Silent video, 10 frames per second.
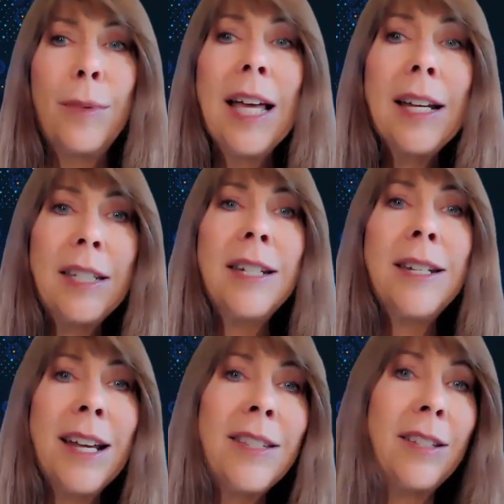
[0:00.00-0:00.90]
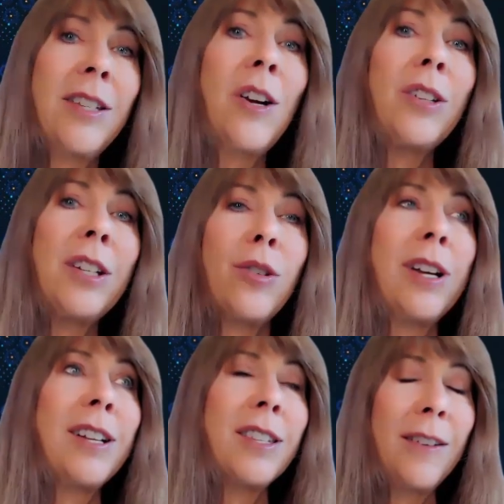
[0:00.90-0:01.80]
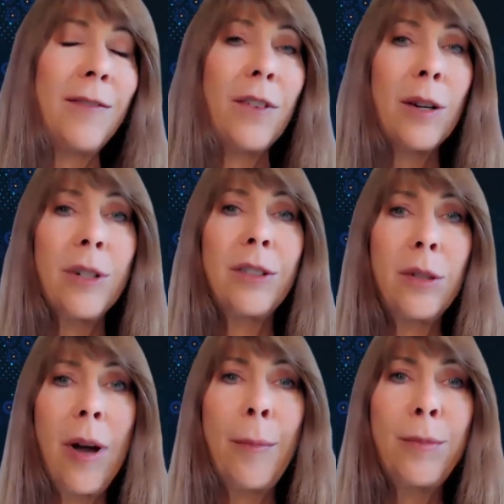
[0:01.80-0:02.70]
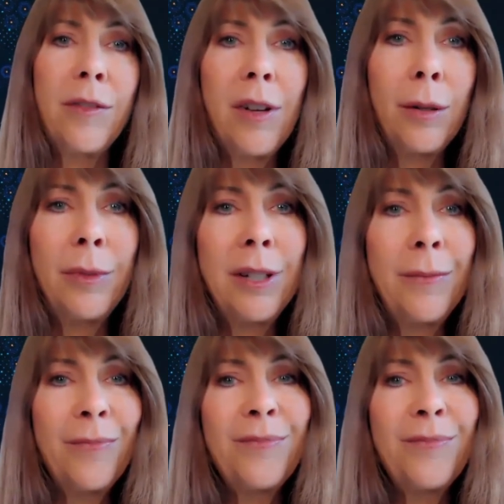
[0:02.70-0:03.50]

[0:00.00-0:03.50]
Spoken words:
but that didn't necessarily translate very well to app development.